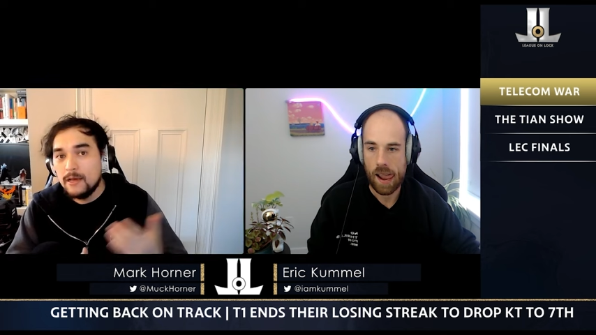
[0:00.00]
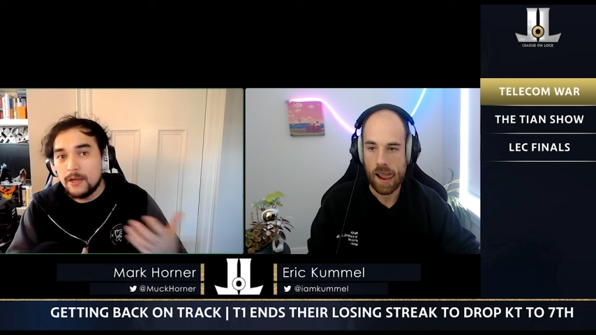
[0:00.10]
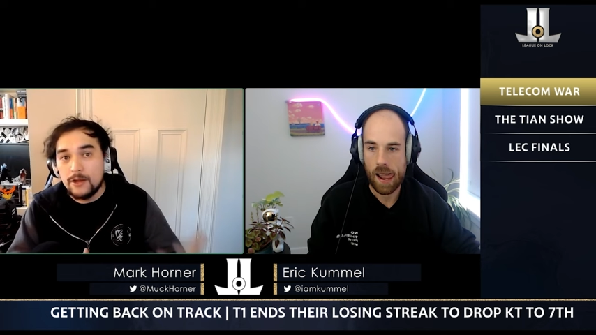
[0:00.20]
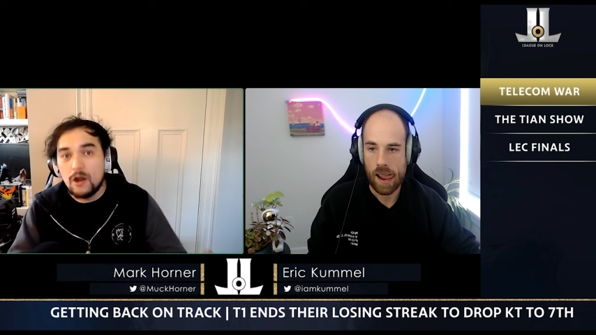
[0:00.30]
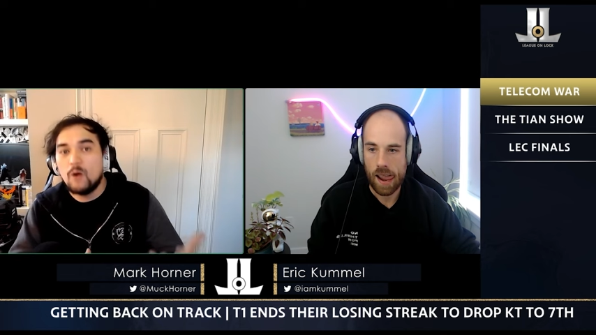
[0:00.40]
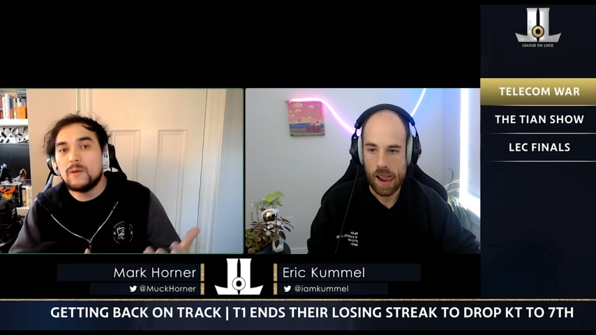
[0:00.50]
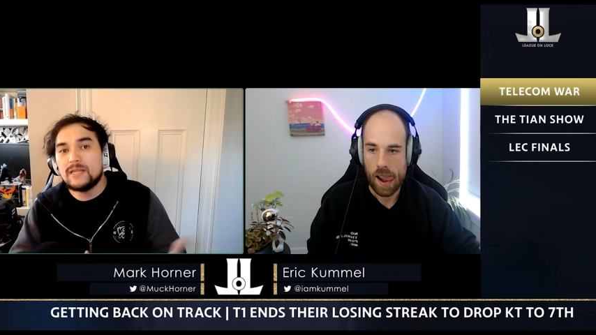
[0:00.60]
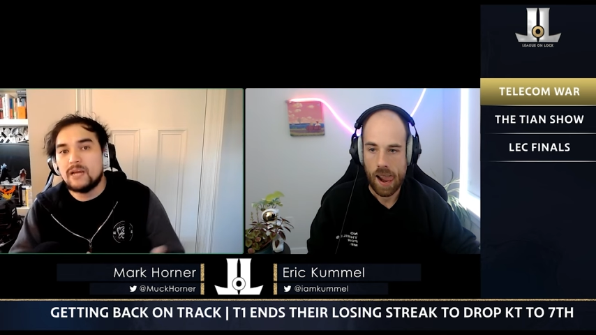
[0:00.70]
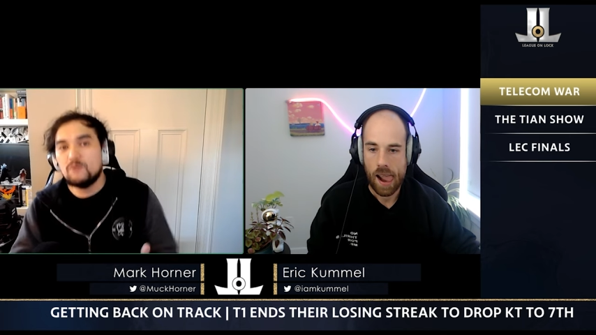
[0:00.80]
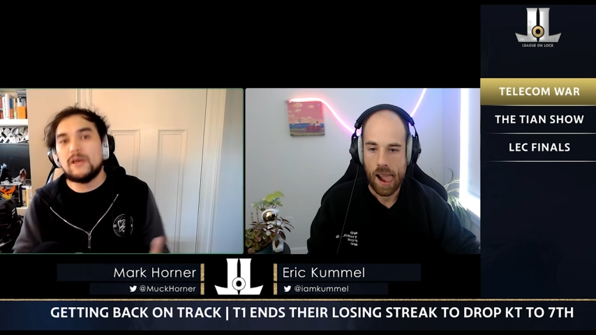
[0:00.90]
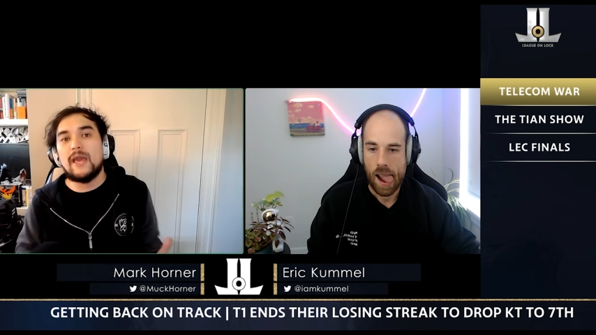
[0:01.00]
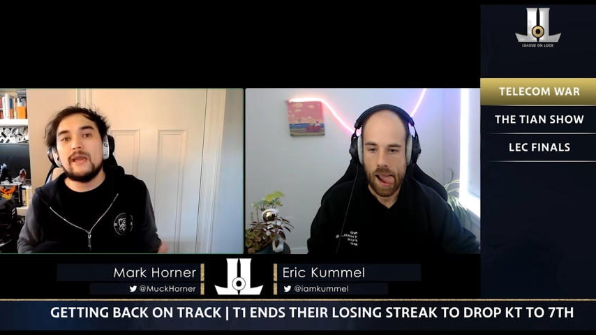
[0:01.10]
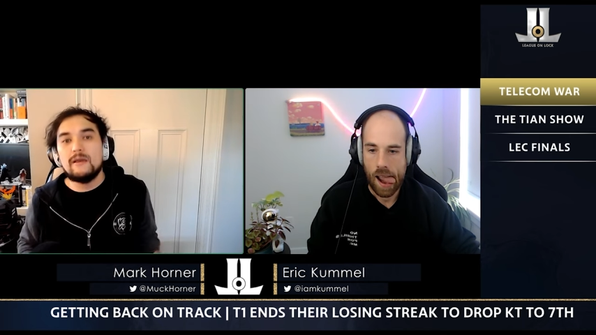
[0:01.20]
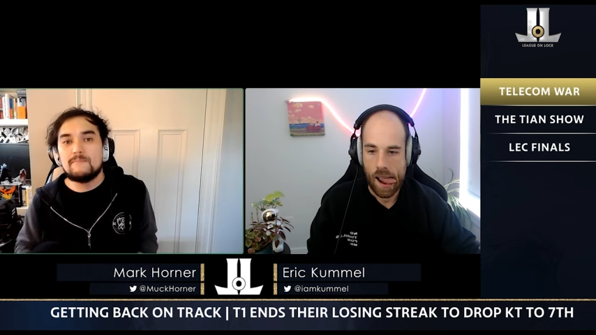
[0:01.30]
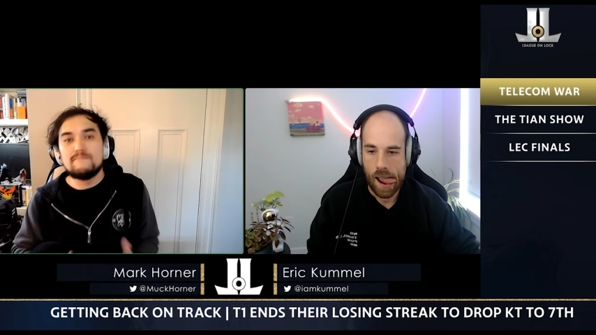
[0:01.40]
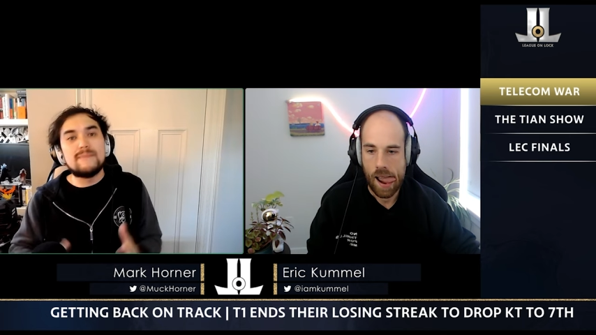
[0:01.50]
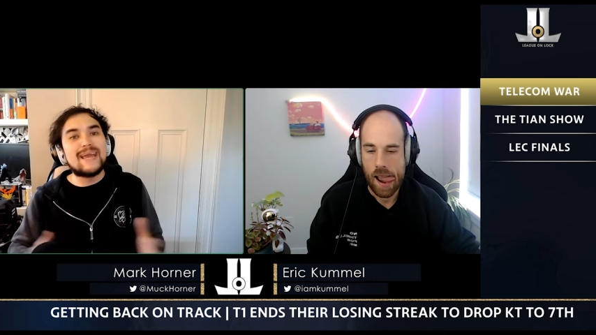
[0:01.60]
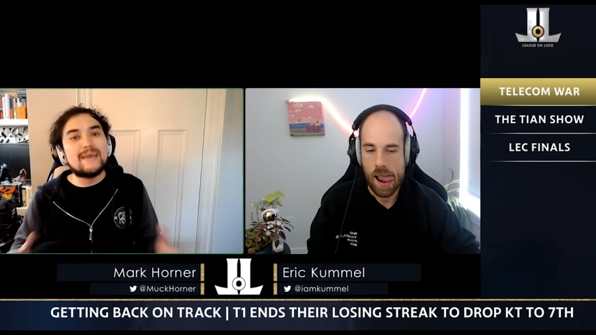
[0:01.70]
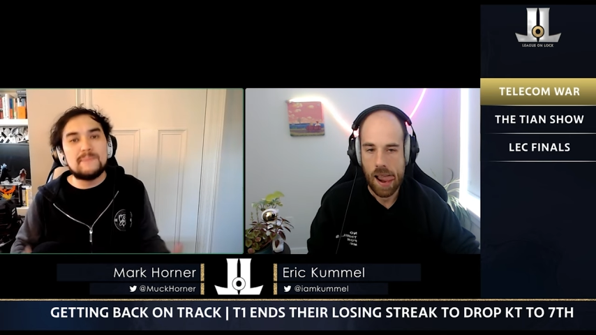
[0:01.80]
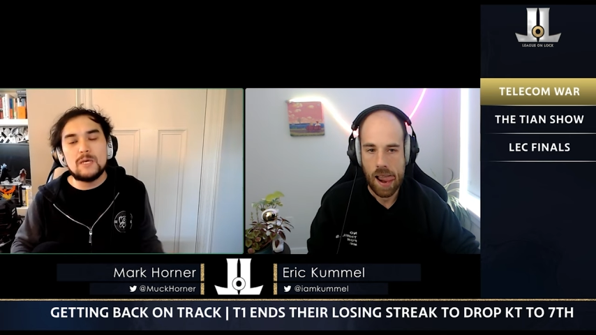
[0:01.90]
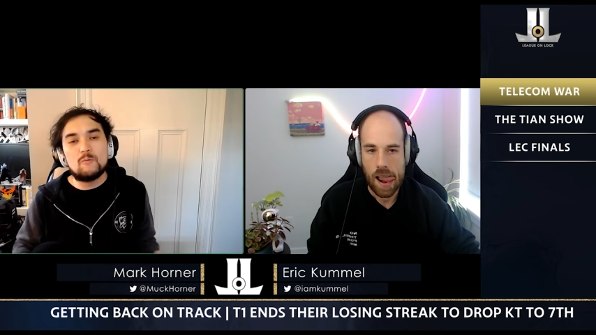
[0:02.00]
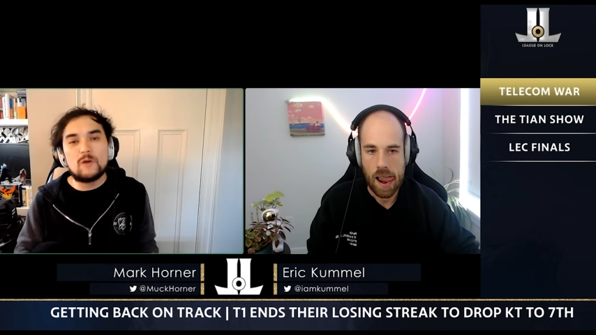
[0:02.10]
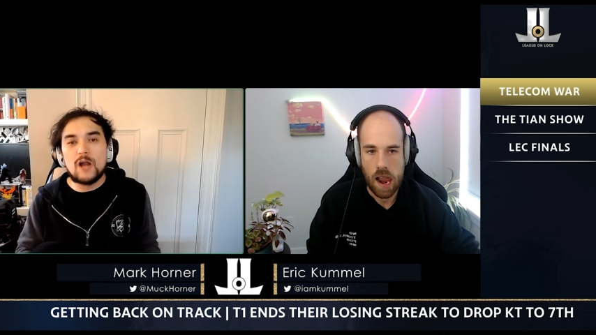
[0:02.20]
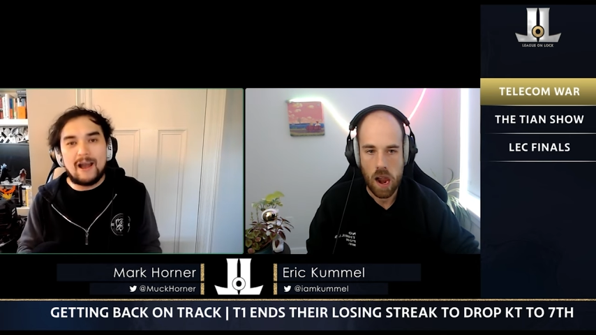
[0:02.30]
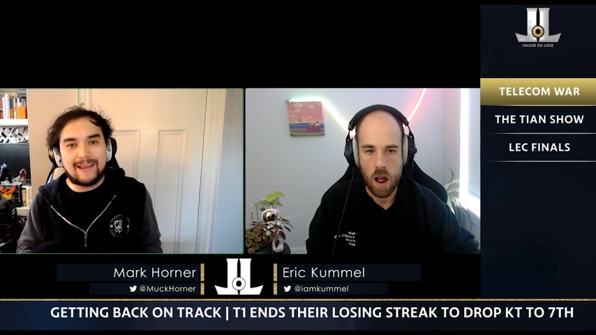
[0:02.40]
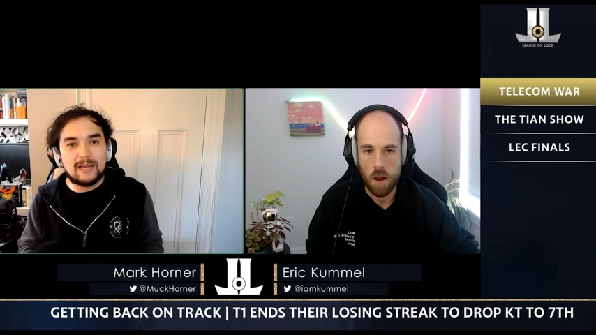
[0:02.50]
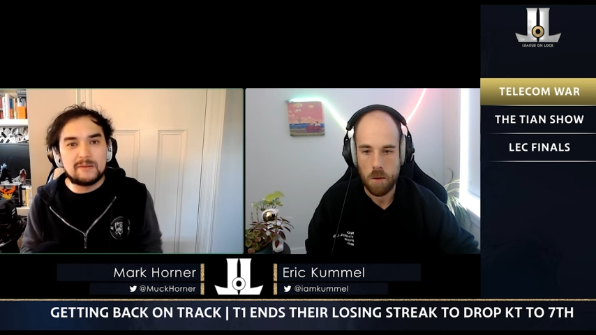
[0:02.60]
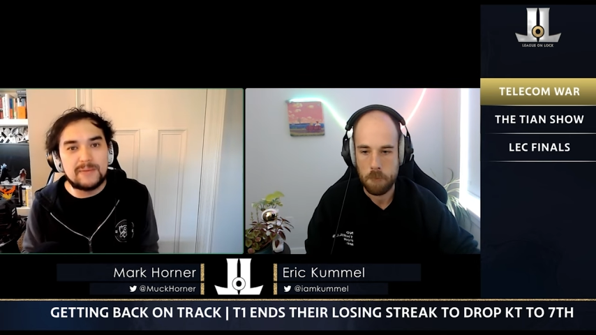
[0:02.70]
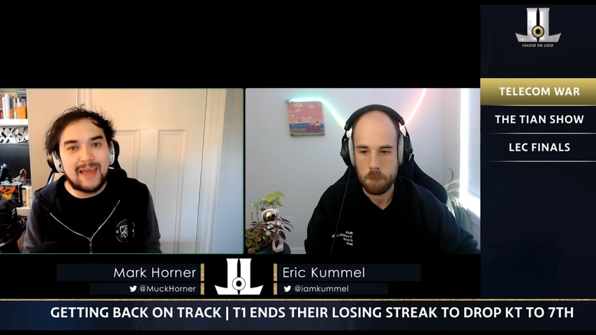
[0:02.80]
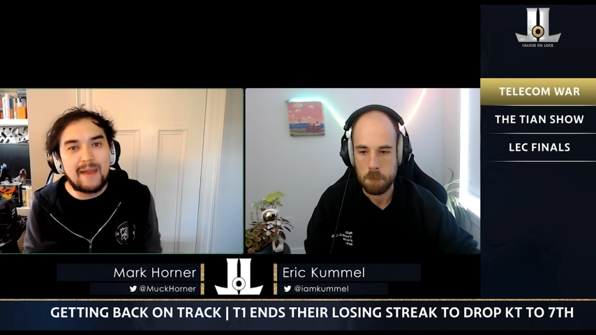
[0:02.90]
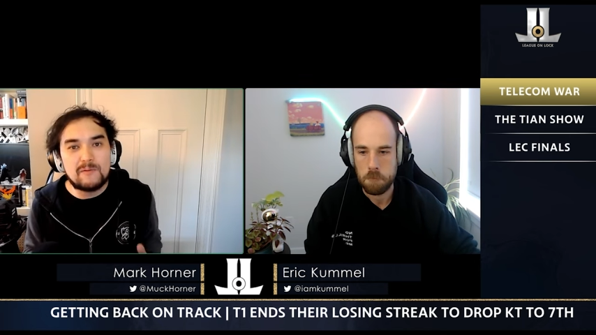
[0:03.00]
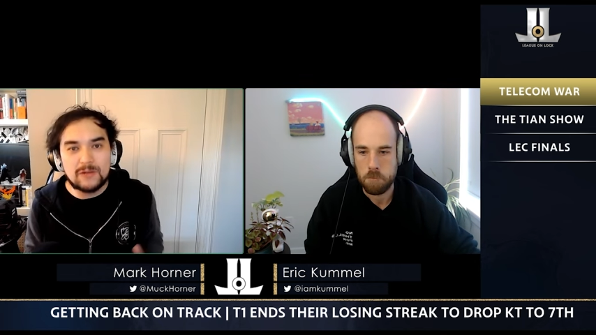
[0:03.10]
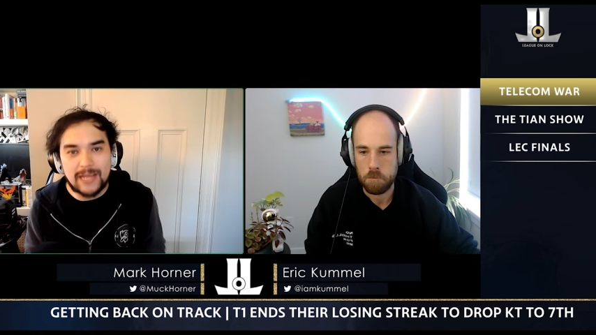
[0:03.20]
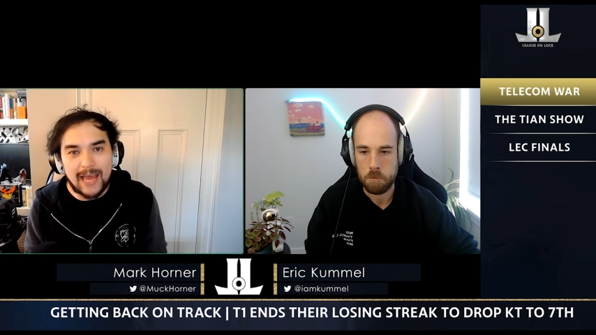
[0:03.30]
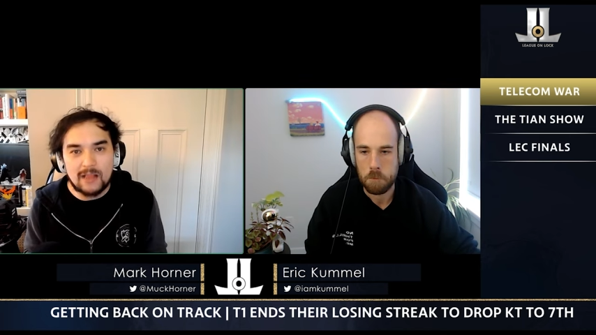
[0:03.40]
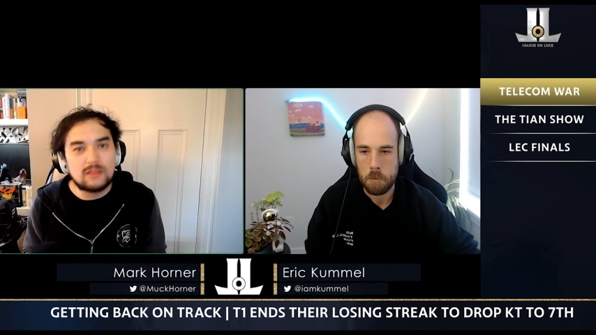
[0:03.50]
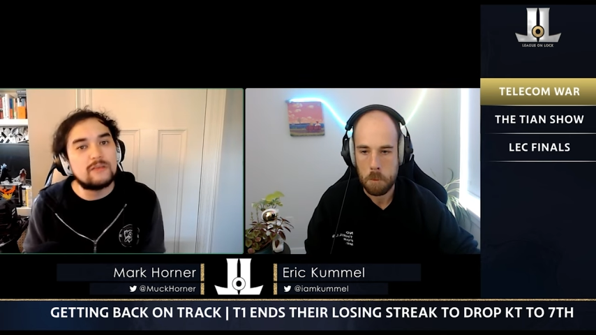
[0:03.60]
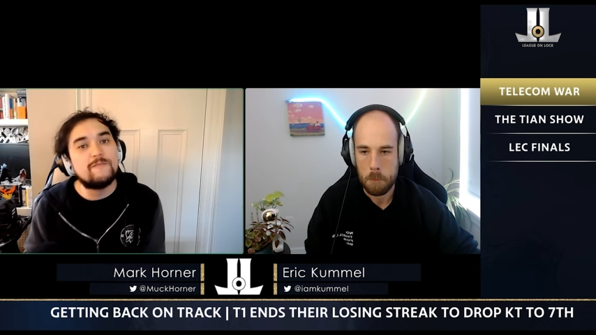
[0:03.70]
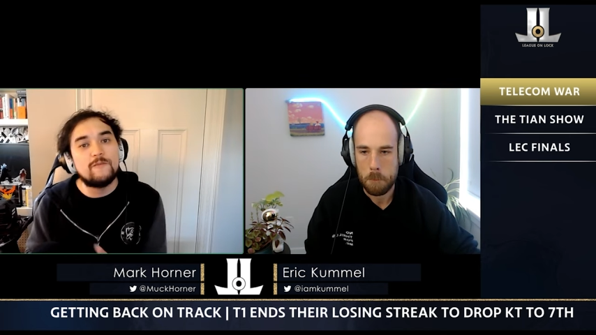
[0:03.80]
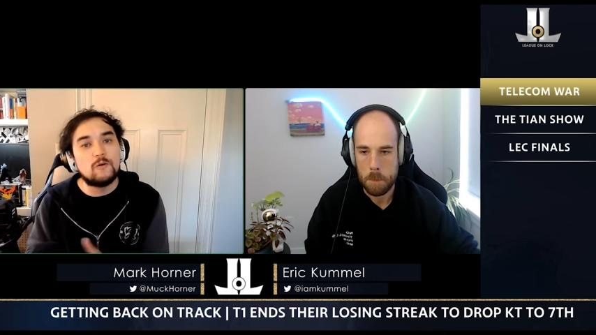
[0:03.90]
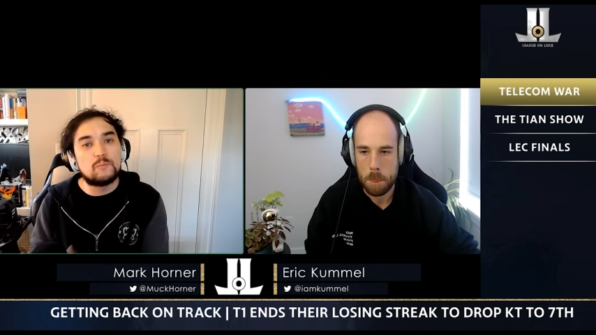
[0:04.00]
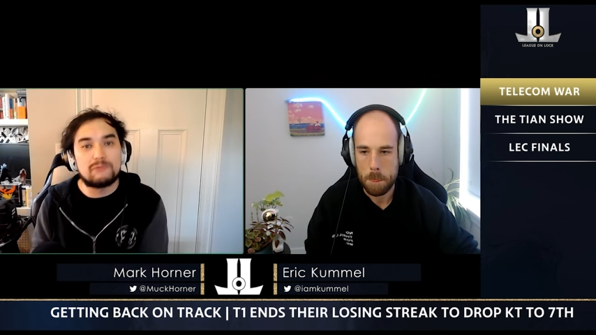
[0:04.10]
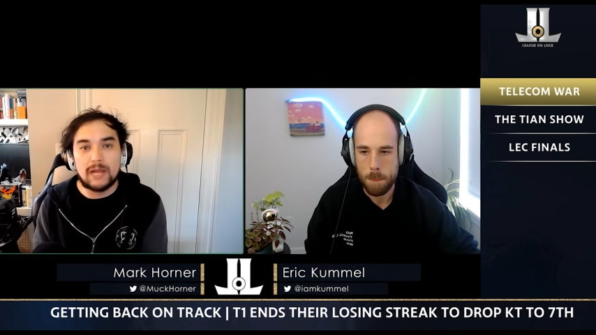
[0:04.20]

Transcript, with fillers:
Speaker 1: Knowing that, okay, maybe we're not going to be able to get the full break.